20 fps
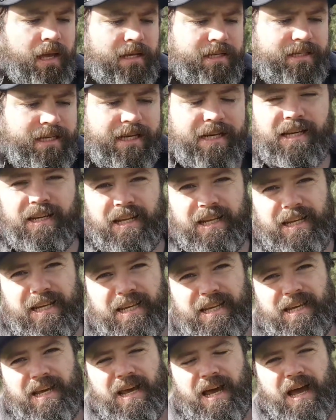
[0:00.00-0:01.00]

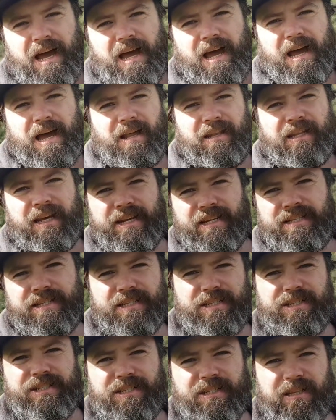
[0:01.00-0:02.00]
Secondly,
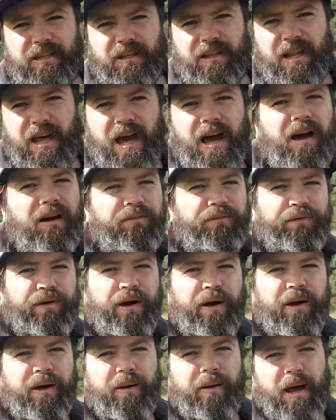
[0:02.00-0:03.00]
lettuces love
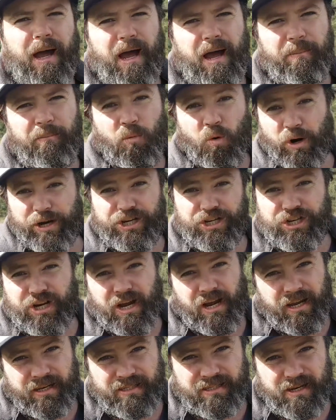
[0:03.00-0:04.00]

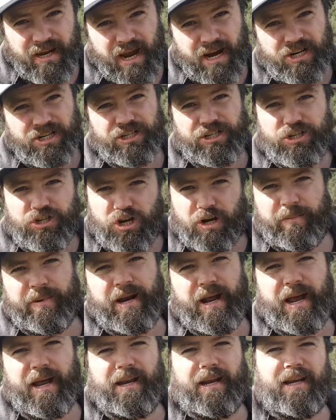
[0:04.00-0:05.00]
moisture to actually
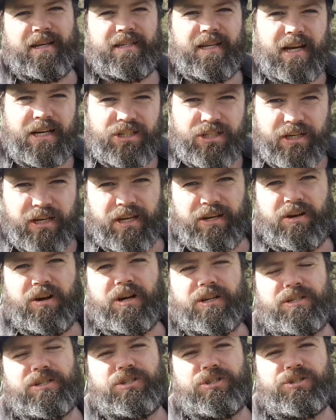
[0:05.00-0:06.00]
germinate and to actually get
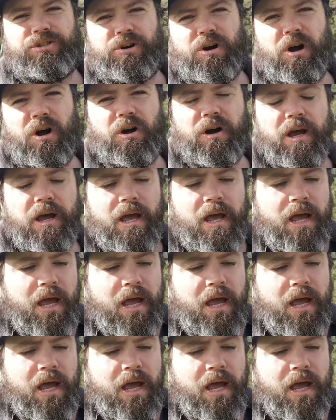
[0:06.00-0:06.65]
nice and strong.